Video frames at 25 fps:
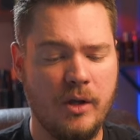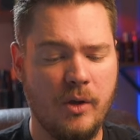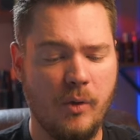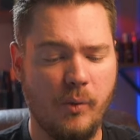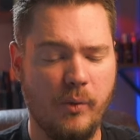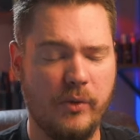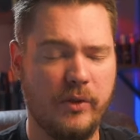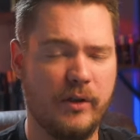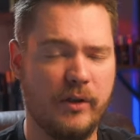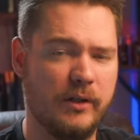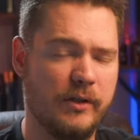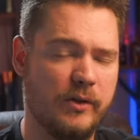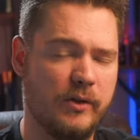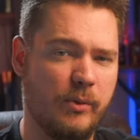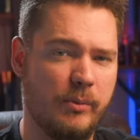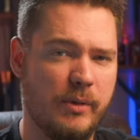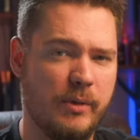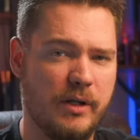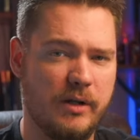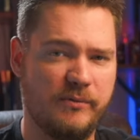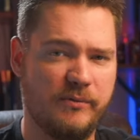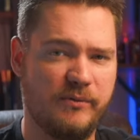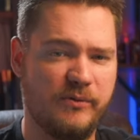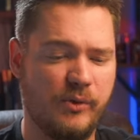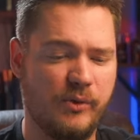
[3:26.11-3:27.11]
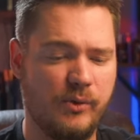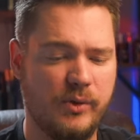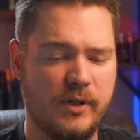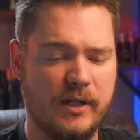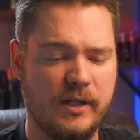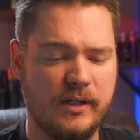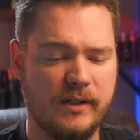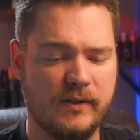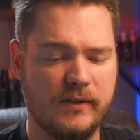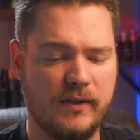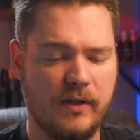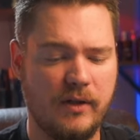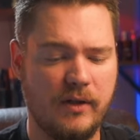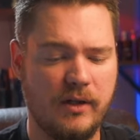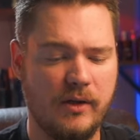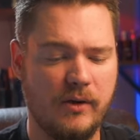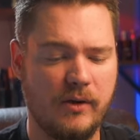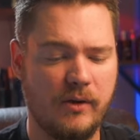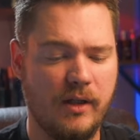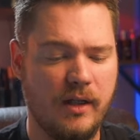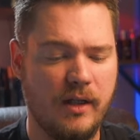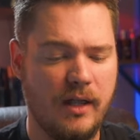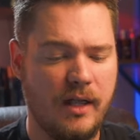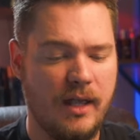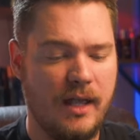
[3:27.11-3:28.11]
with a little bit of fruitiness in
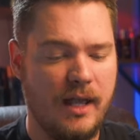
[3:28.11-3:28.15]
here.